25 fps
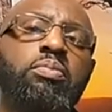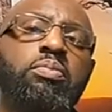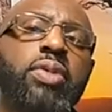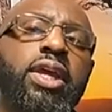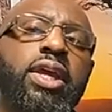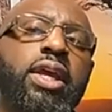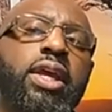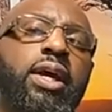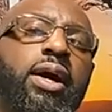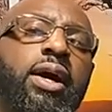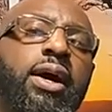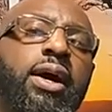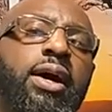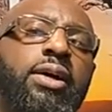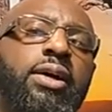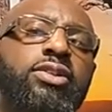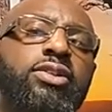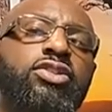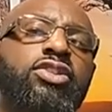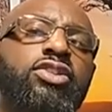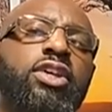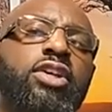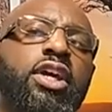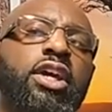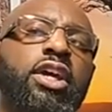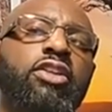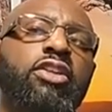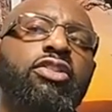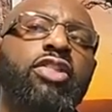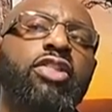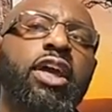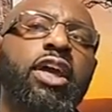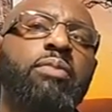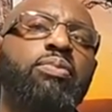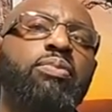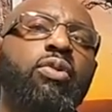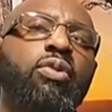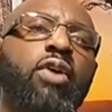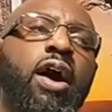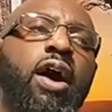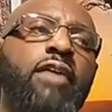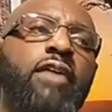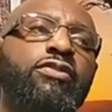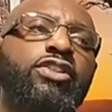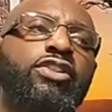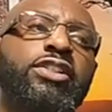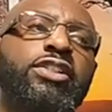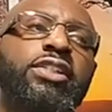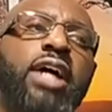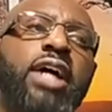Because they
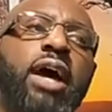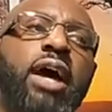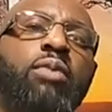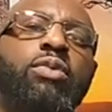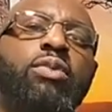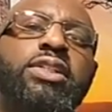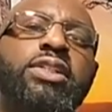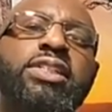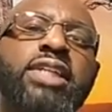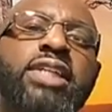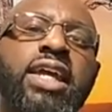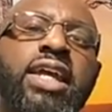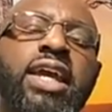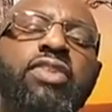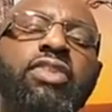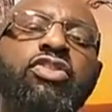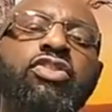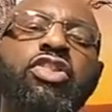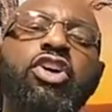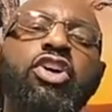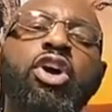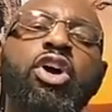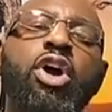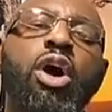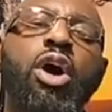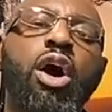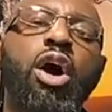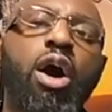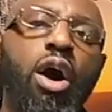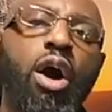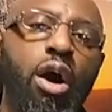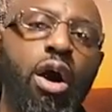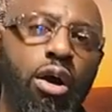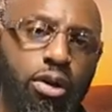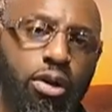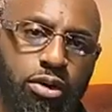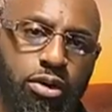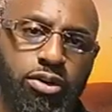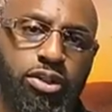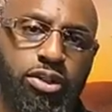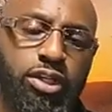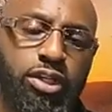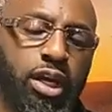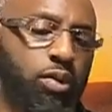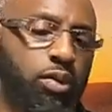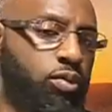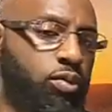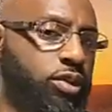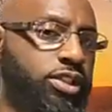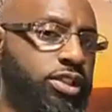prophesy what's in their heart.
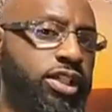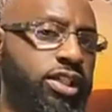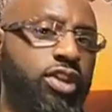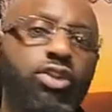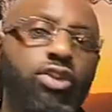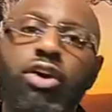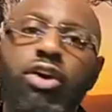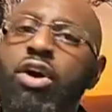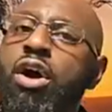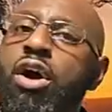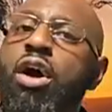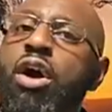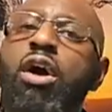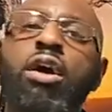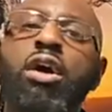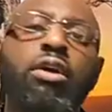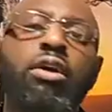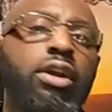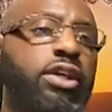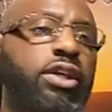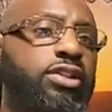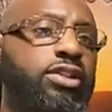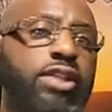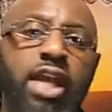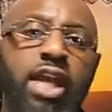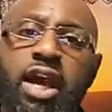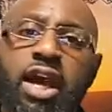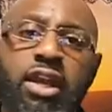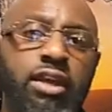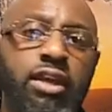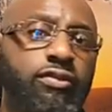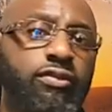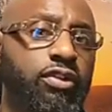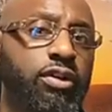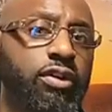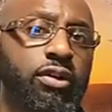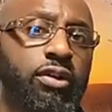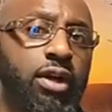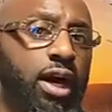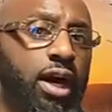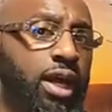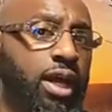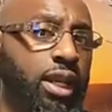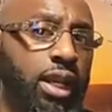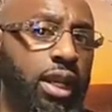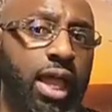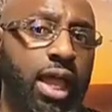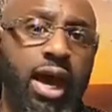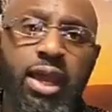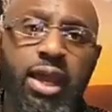And what's in their heart is not even
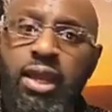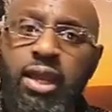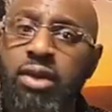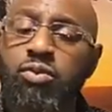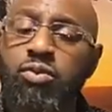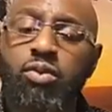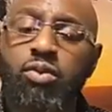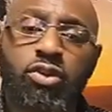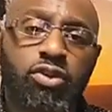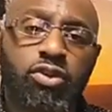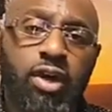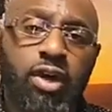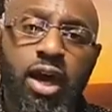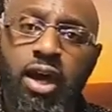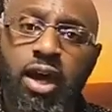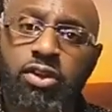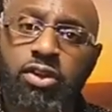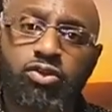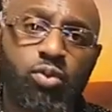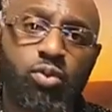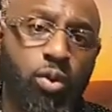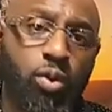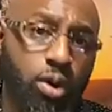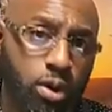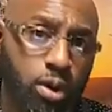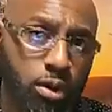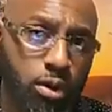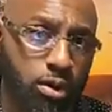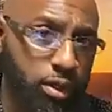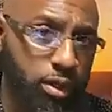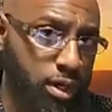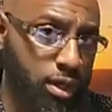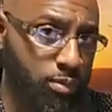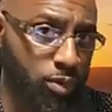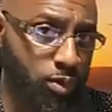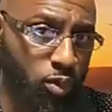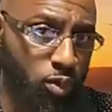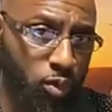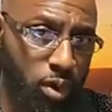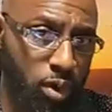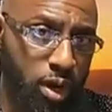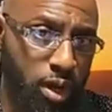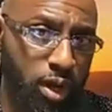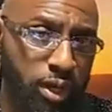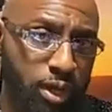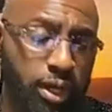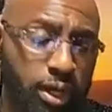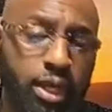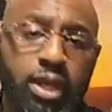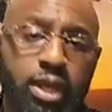aligning with God's word, number
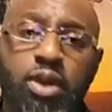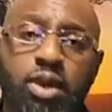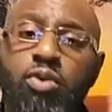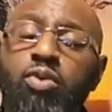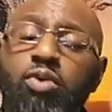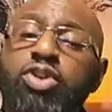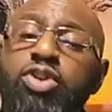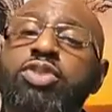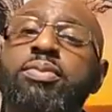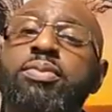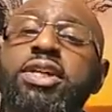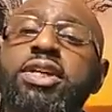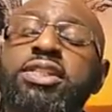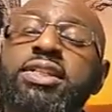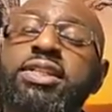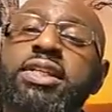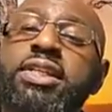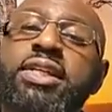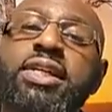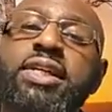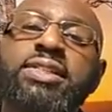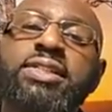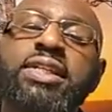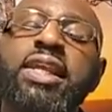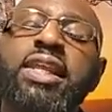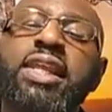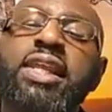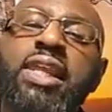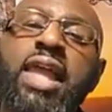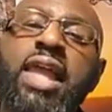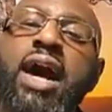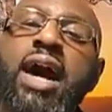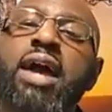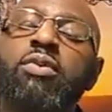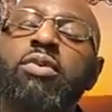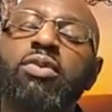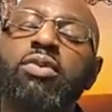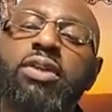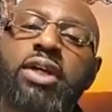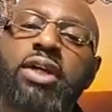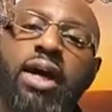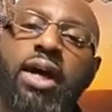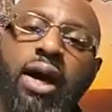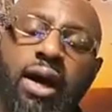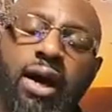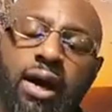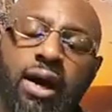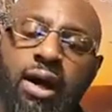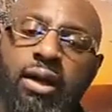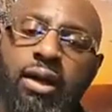one, which means it doesn't align with
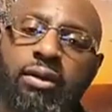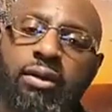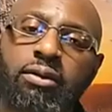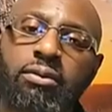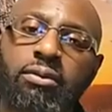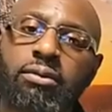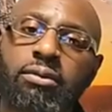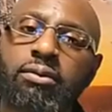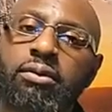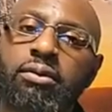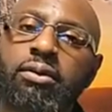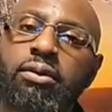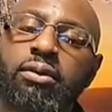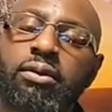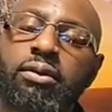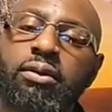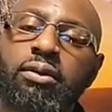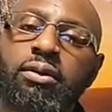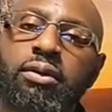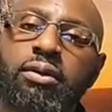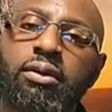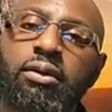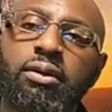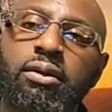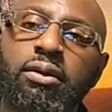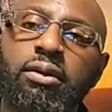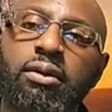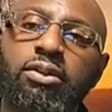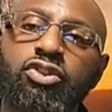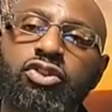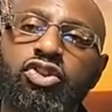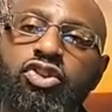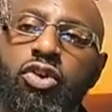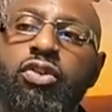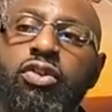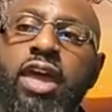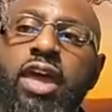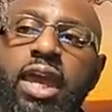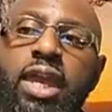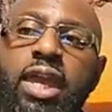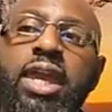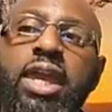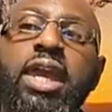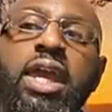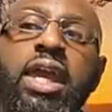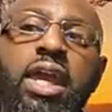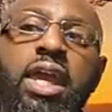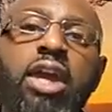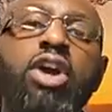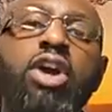God. So they
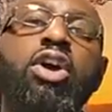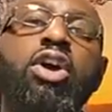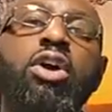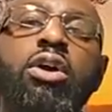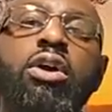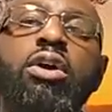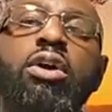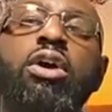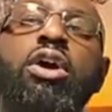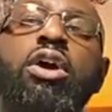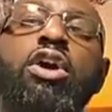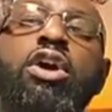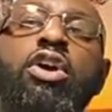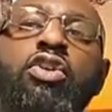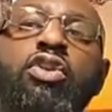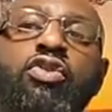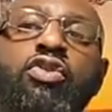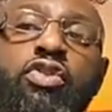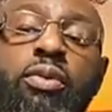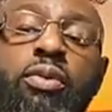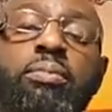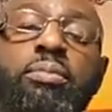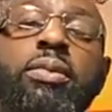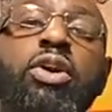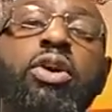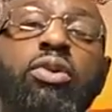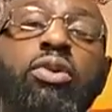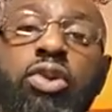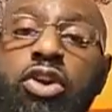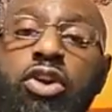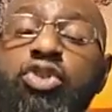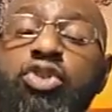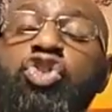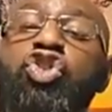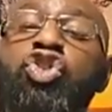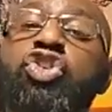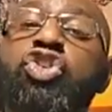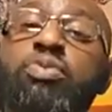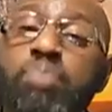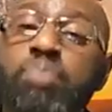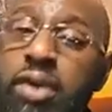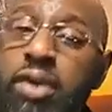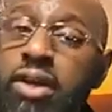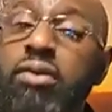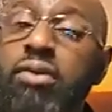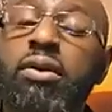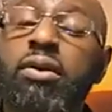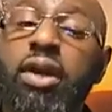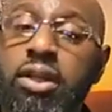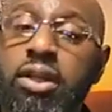hear familiar
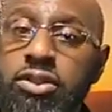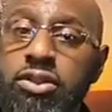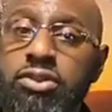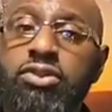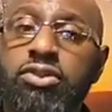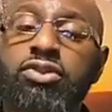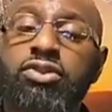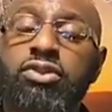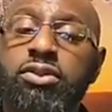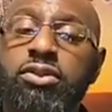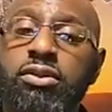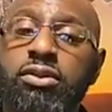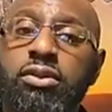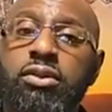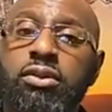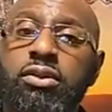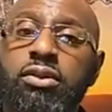spirits,